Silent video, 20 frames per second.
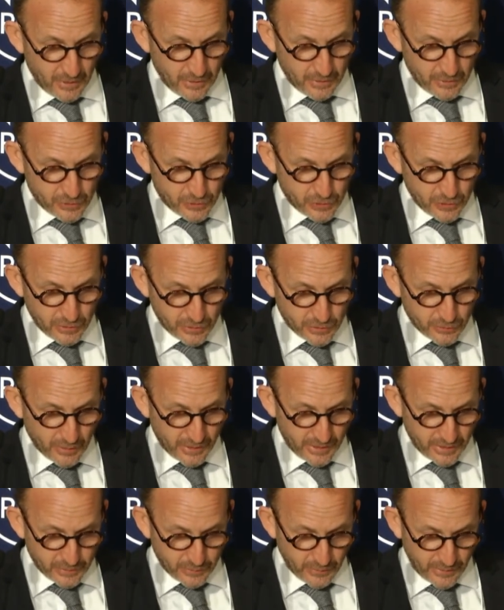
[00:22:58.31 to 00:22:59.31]
The Tuna
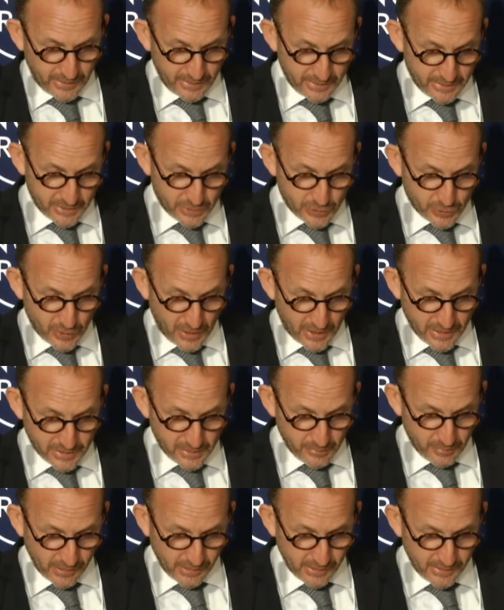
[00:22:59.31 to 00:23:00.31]
2020
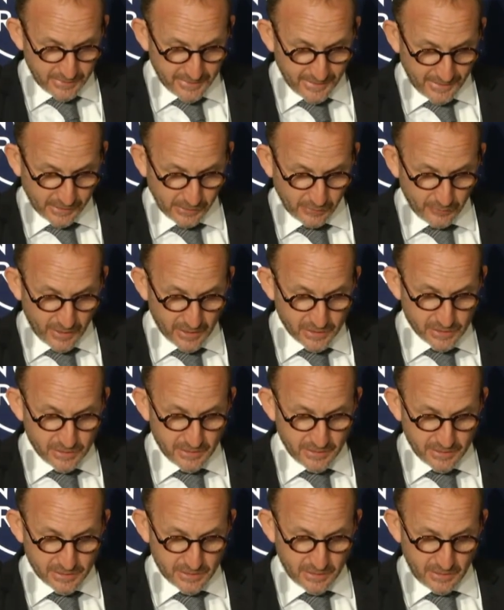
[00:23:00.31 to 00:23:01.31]
Traceability Declaration,
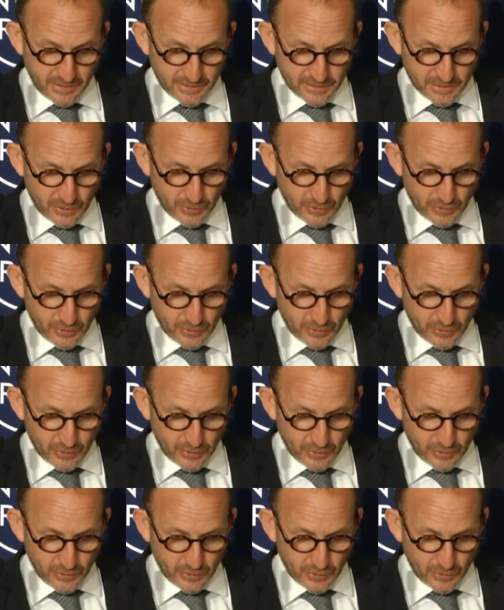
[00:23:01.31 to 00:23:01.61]
it's, it's a